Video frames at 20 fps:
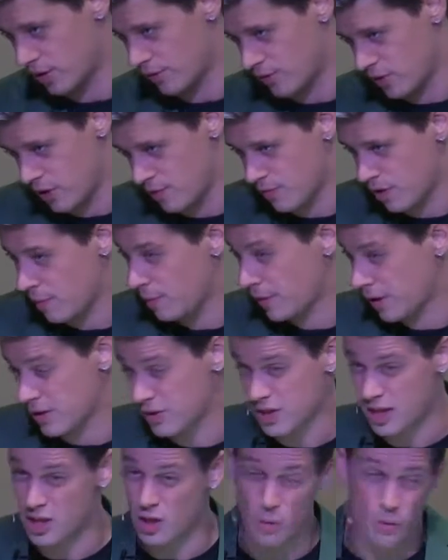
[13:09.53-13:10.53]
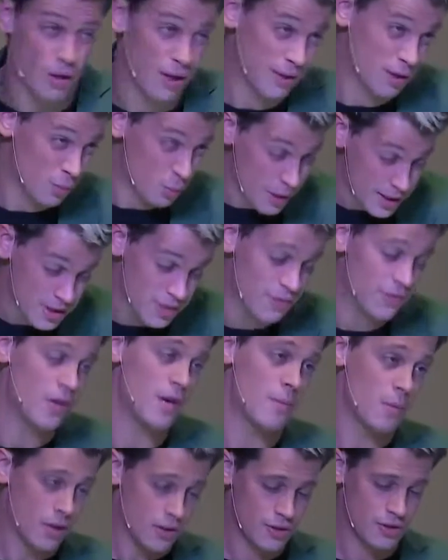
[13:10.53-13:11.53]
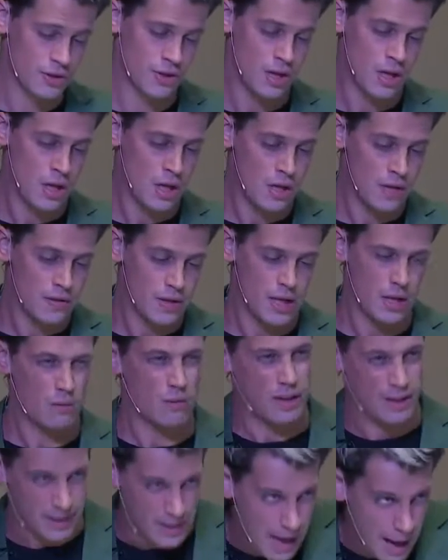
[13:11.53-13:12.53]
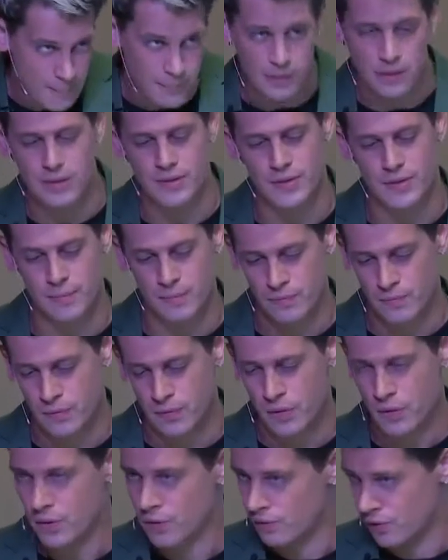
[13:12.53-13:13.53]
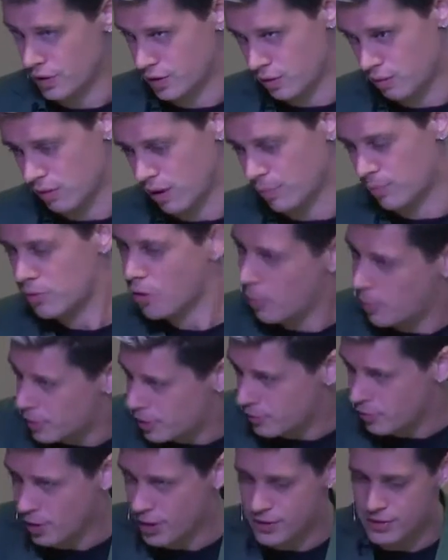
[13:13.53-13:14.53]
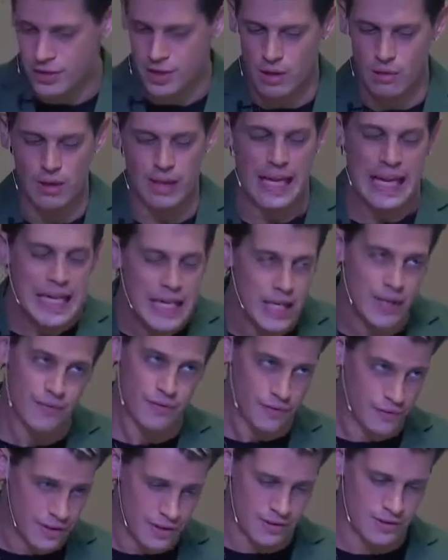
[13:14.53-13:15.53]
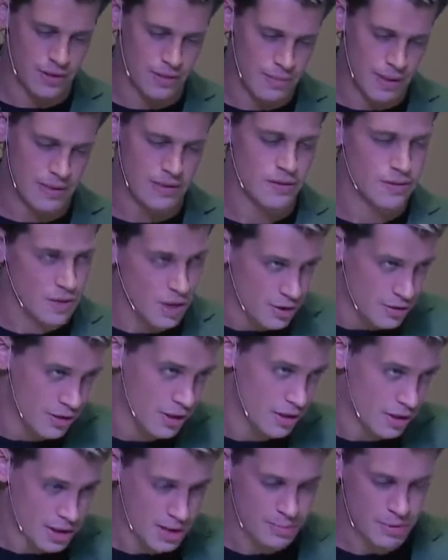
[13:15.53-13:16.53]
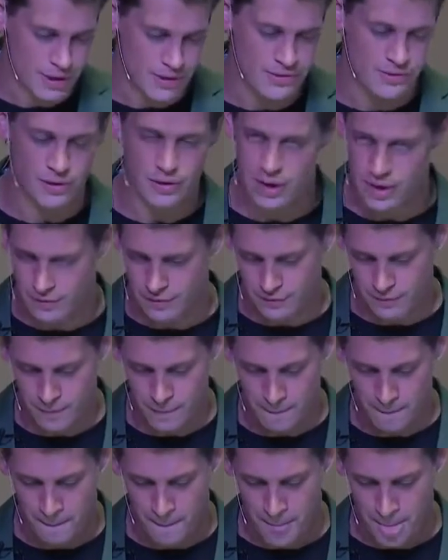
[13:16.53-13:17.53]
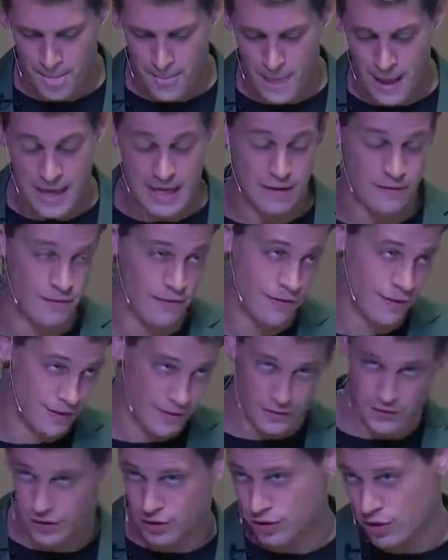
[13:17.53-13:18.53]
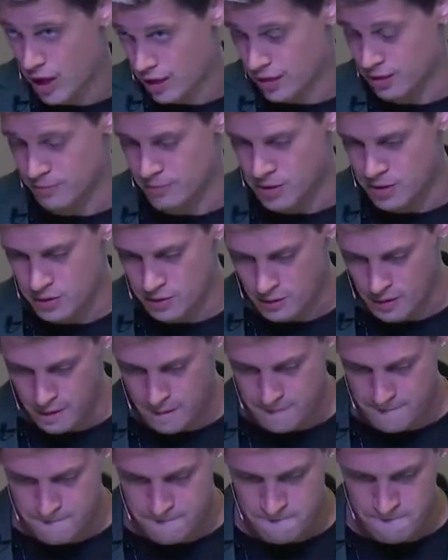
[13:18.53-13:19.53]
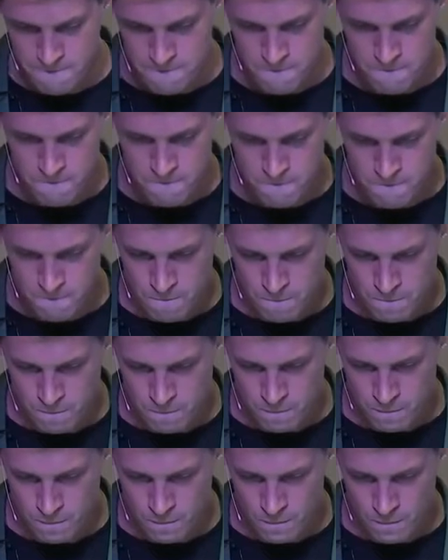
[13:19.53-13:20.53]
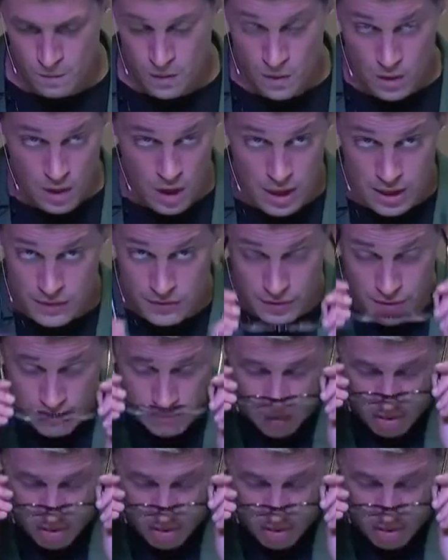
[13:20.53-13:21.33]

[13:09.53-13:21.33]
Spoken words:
They've teamed up because they don't like the West very much. They don't like capitalism. They don't like property rights. They don't like any of the things that made this country a nice place to live, any of the things that attracted me to it. And it's very